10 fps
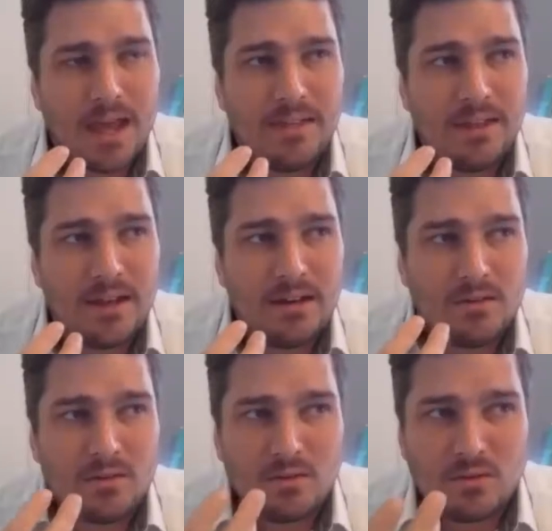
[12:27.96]

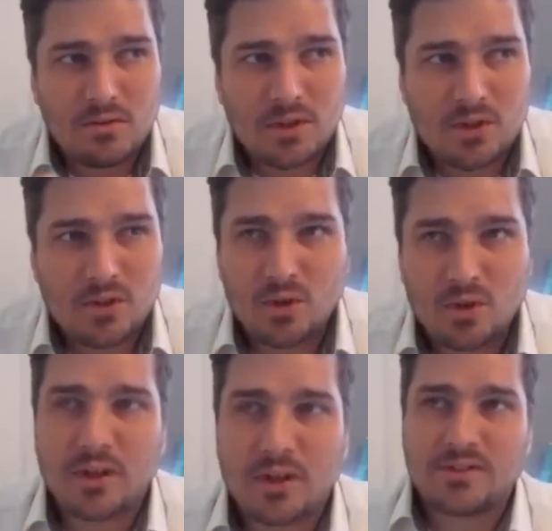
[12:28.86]
then
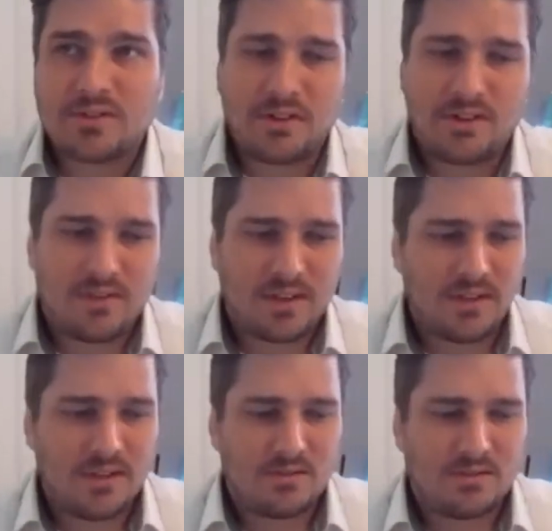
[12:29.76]
the audio side of it
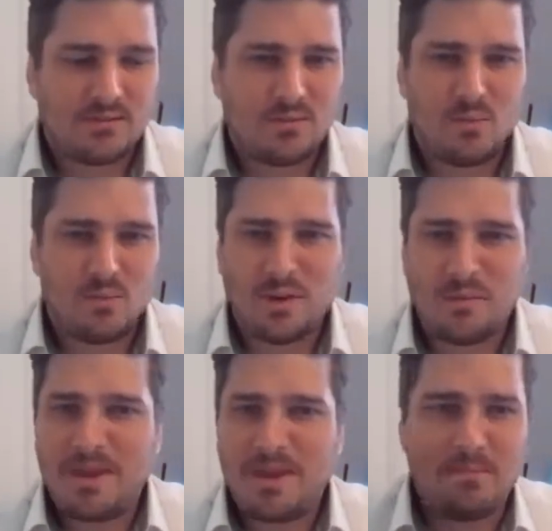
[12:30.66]
is, you
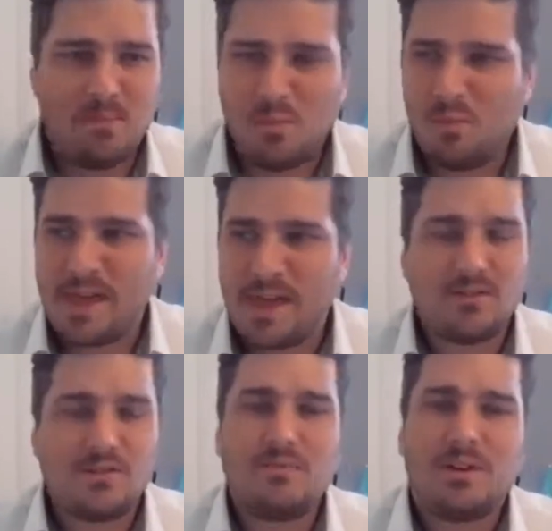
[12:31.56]
know, people, they're
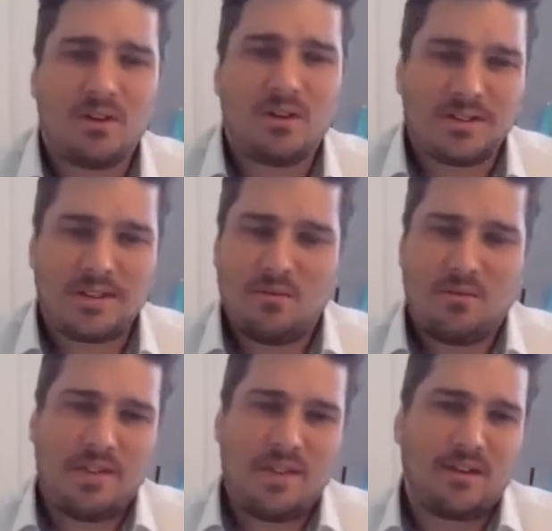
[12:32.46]
consuming content
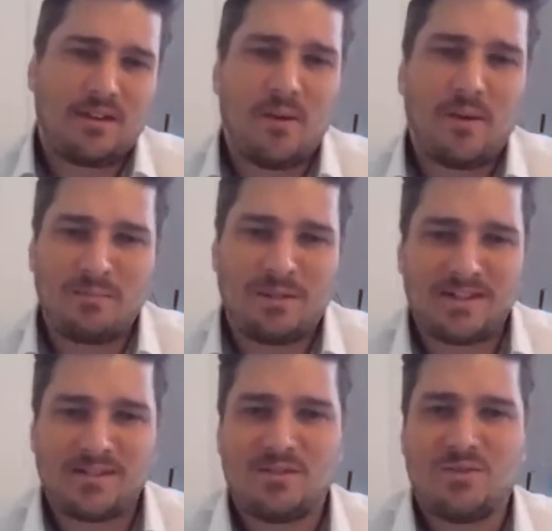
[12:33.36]
when they're going
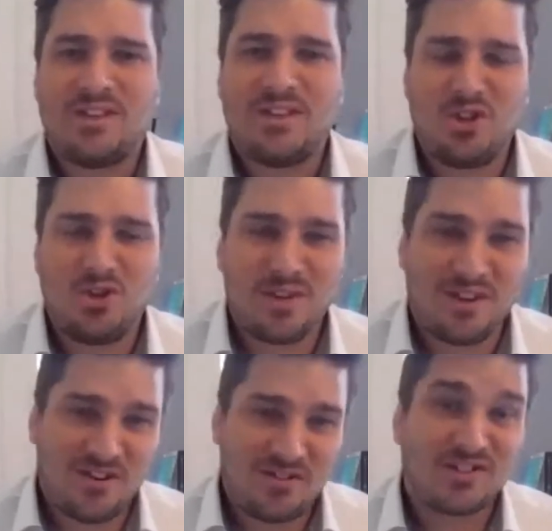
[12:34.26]
places, when they're
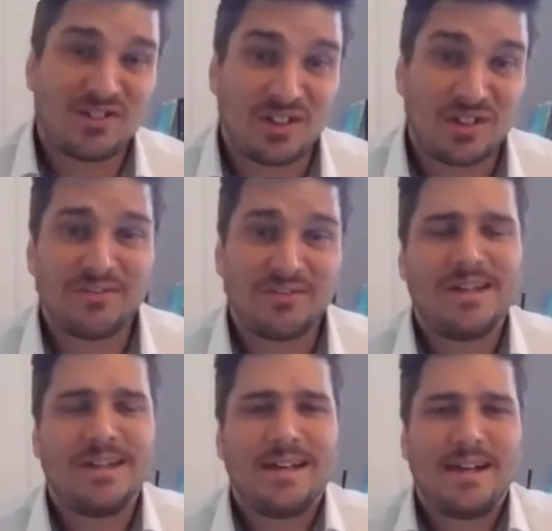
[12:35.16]
doing other stuff.
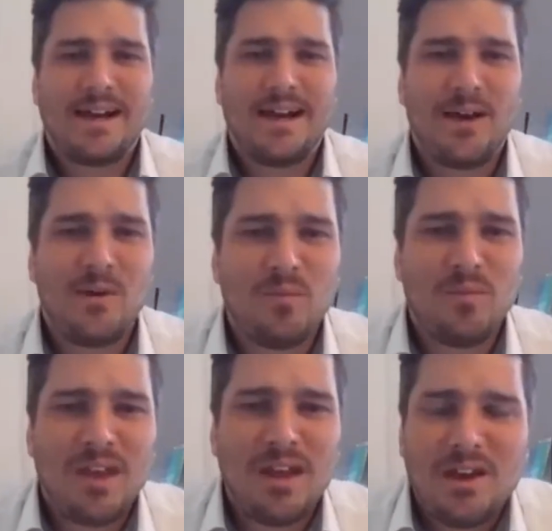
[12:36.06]

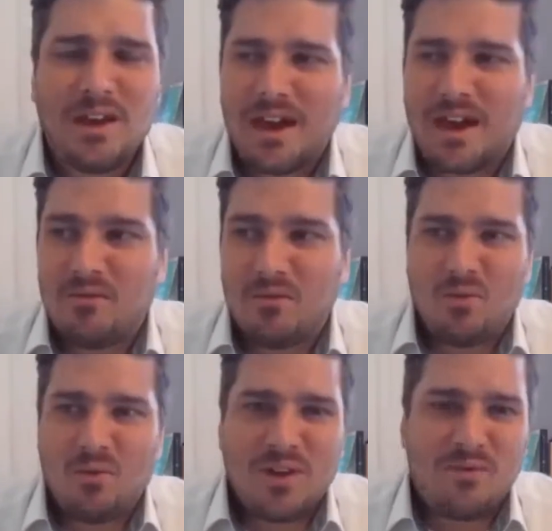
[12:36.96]
And
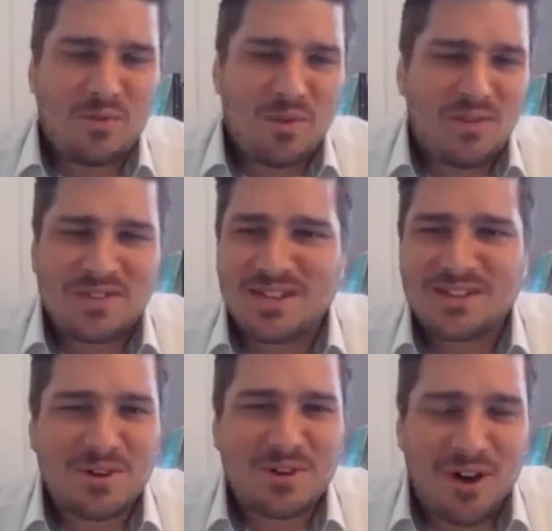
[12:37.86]
if you send
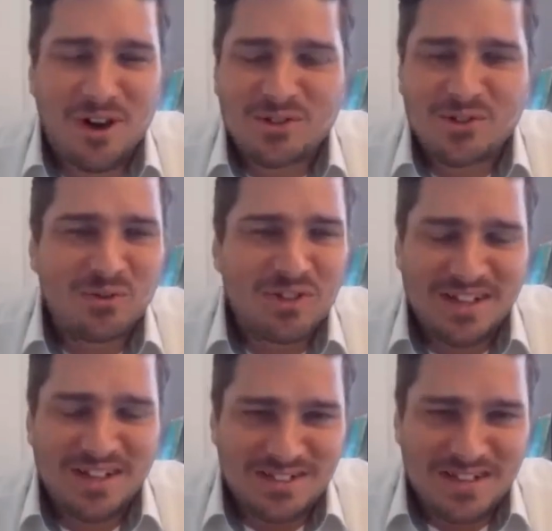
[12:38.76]
someone an article that
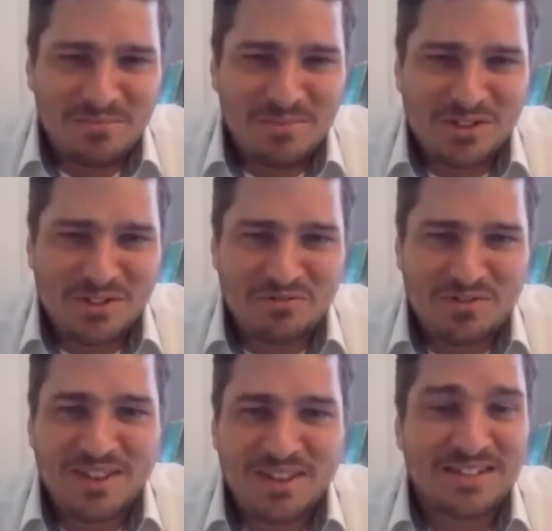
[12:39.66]
takes 10 minutes to
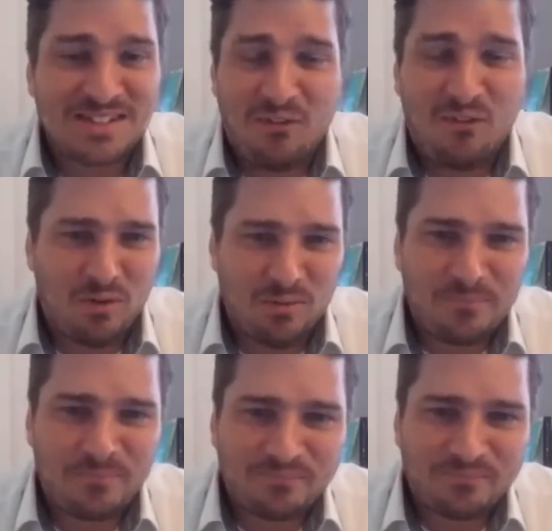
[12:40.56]
read, that's
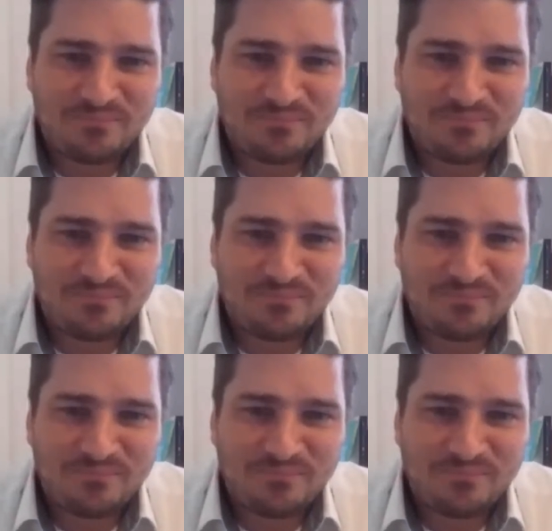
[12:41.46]
effort.